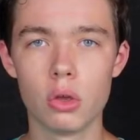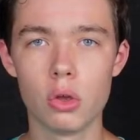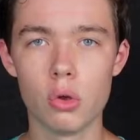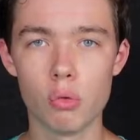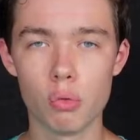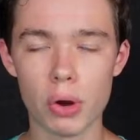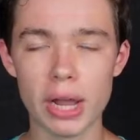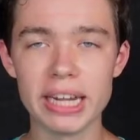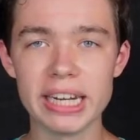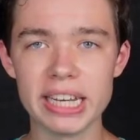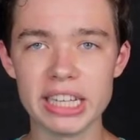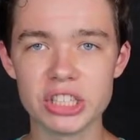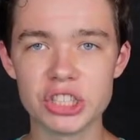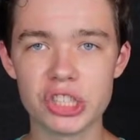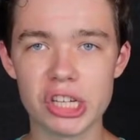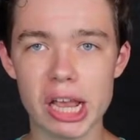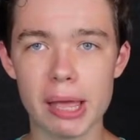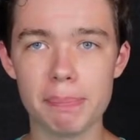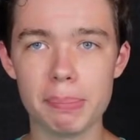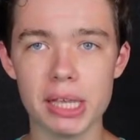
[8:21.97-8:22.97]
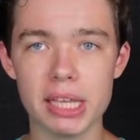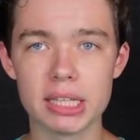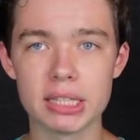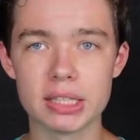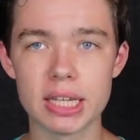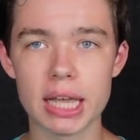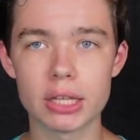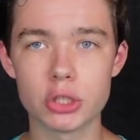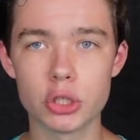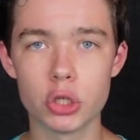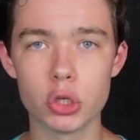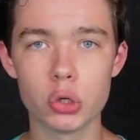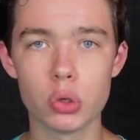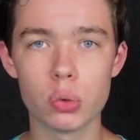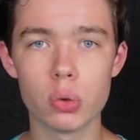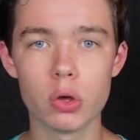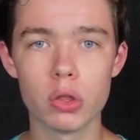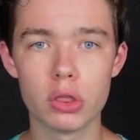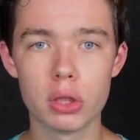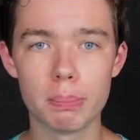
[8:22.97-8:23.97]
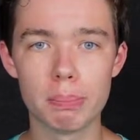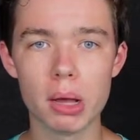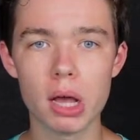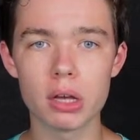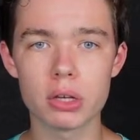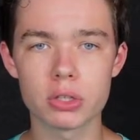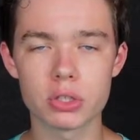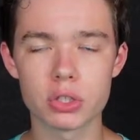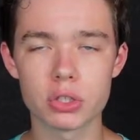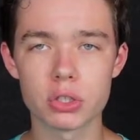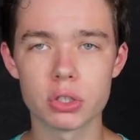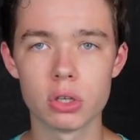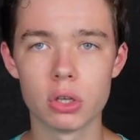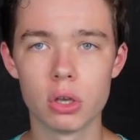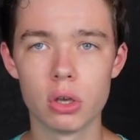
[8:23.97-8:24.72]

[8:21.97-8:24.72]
Reigning champions at 2, the Bucks.